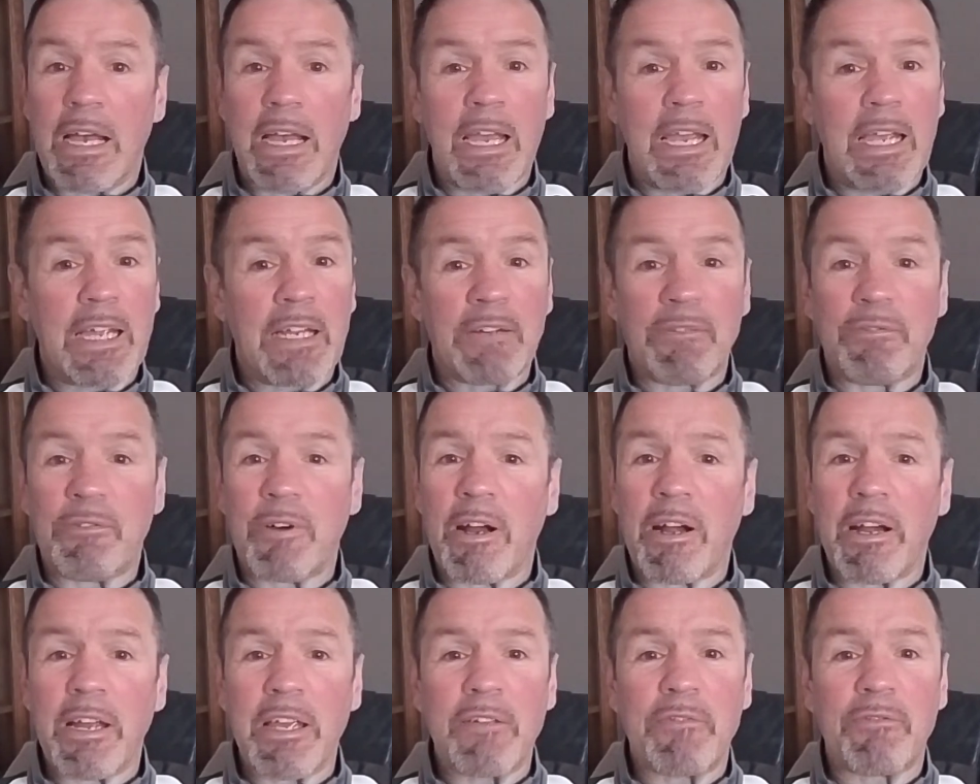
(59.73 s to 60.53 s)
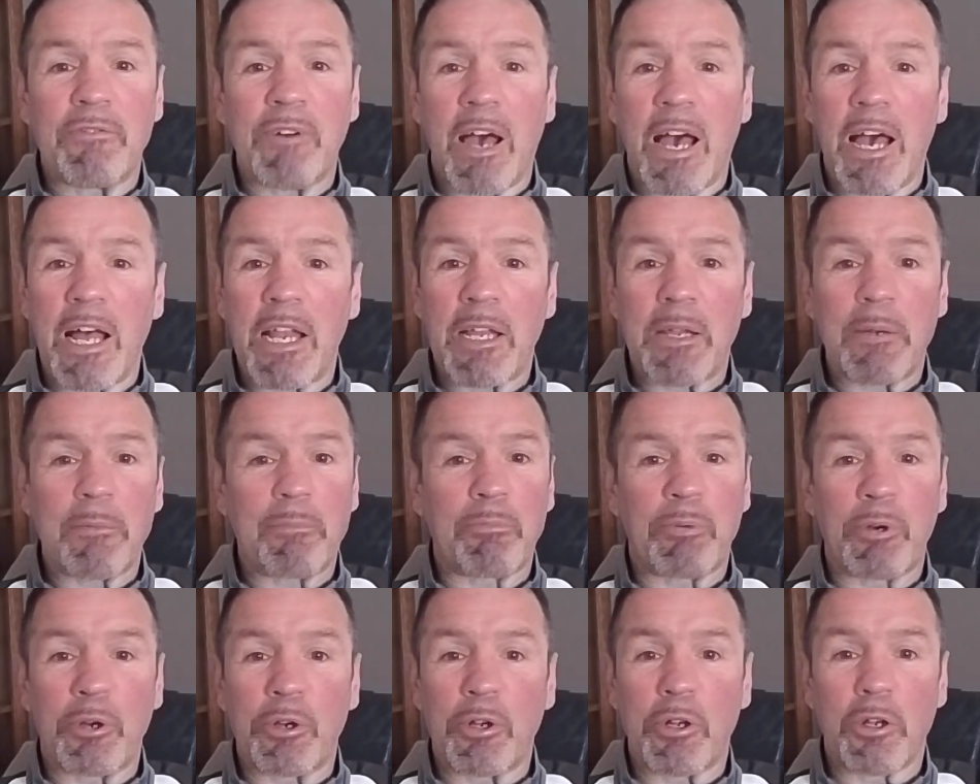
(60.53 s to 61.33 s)
he had a very
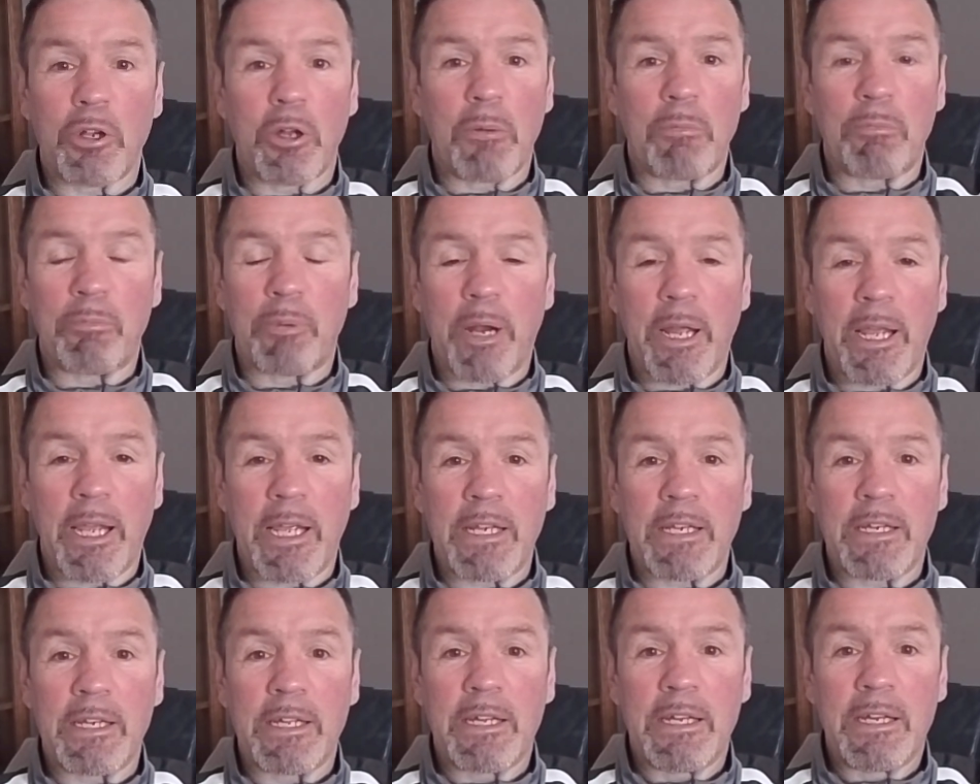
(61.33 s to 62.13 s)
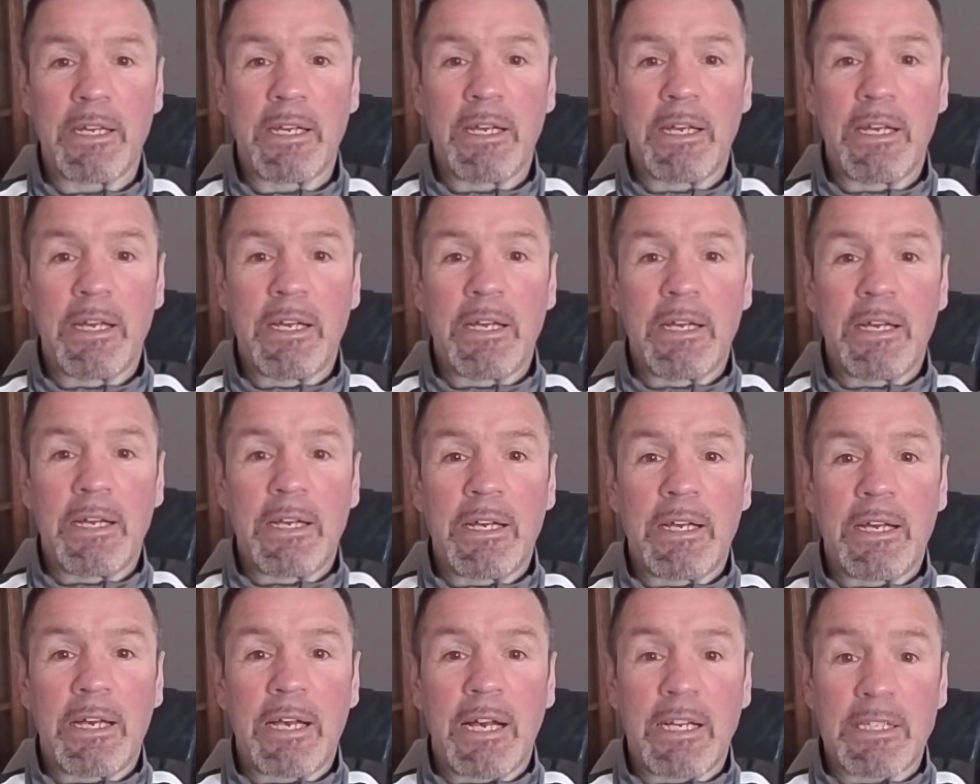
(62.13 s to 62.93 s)
violent, brutal upbringing.
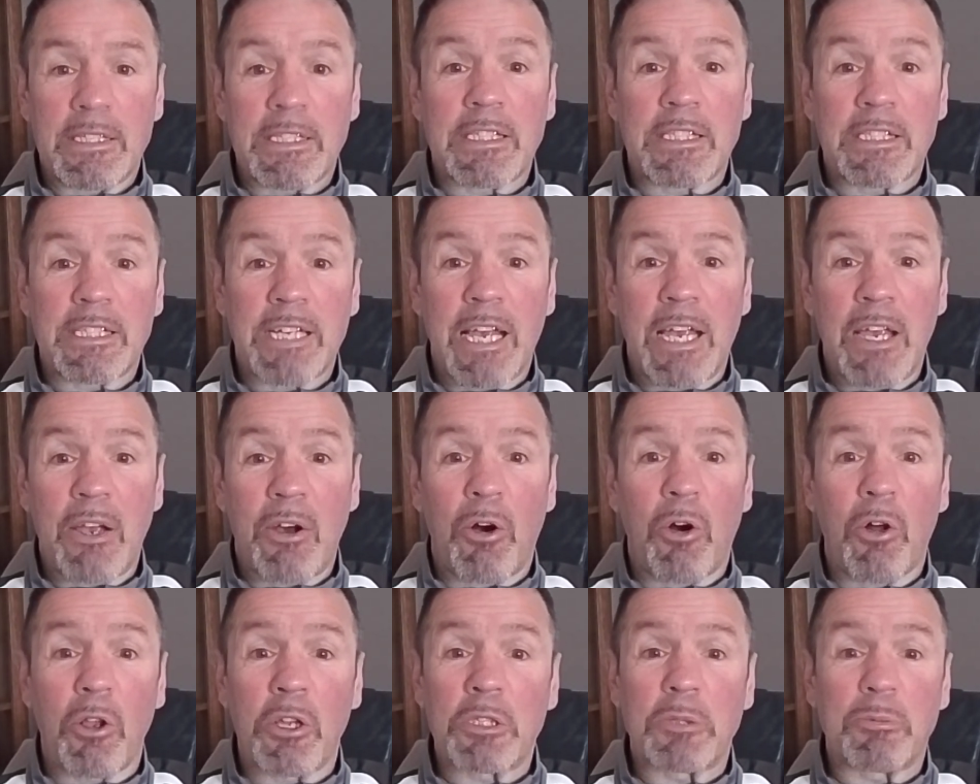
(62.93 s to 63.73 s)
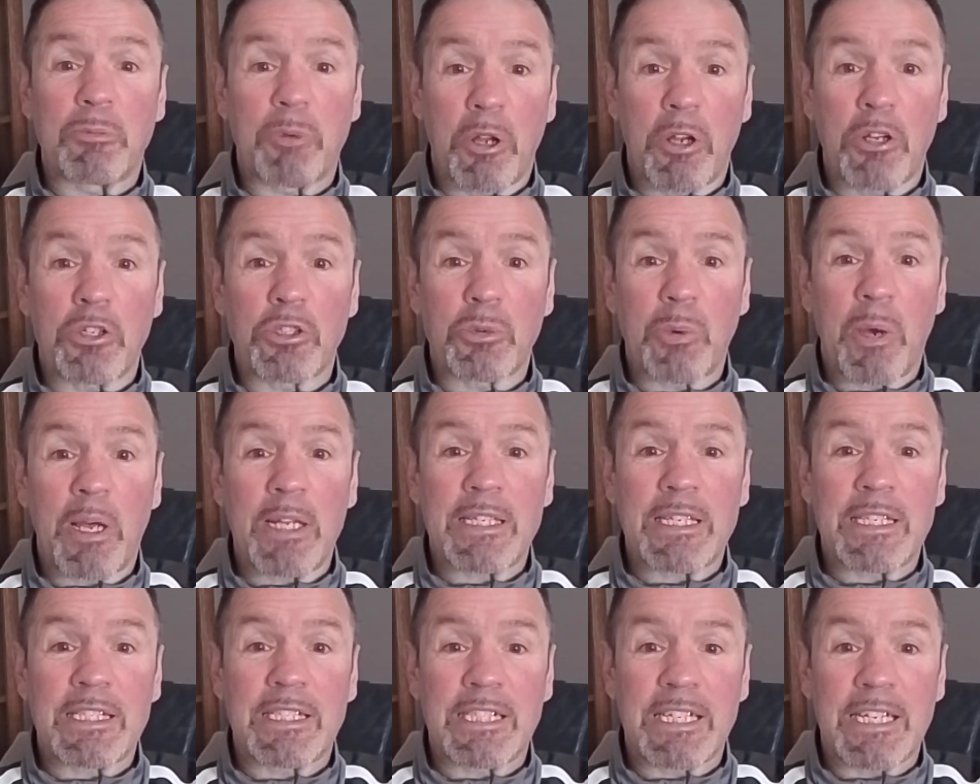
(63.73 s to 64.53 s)
As I say, all his brothers
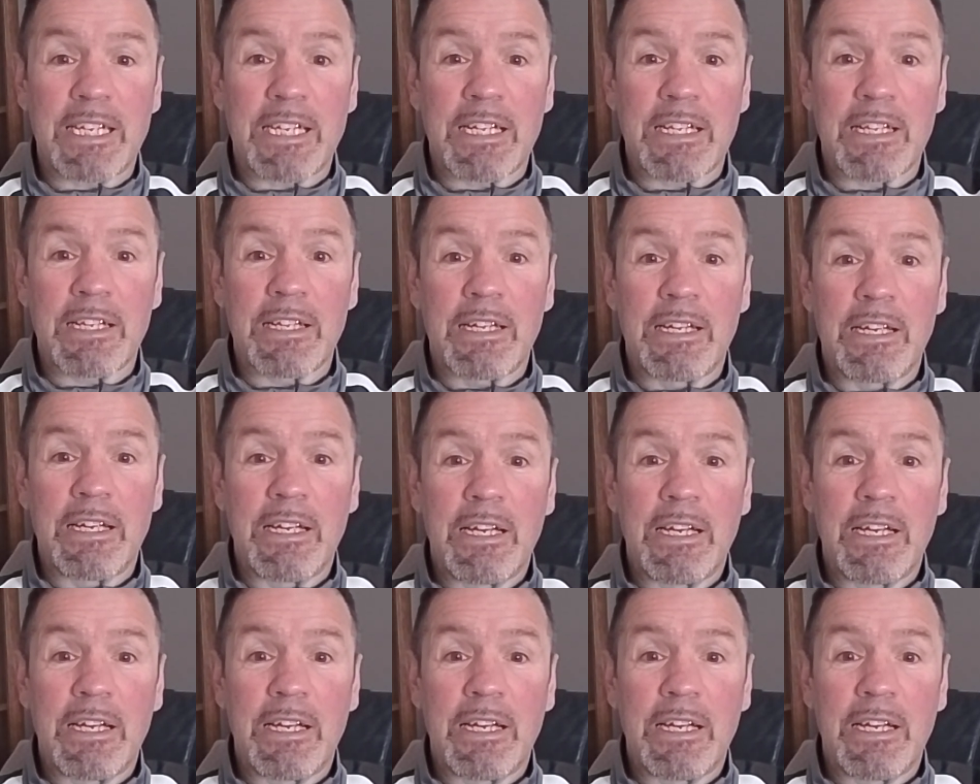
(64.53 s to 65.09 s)
went to jail,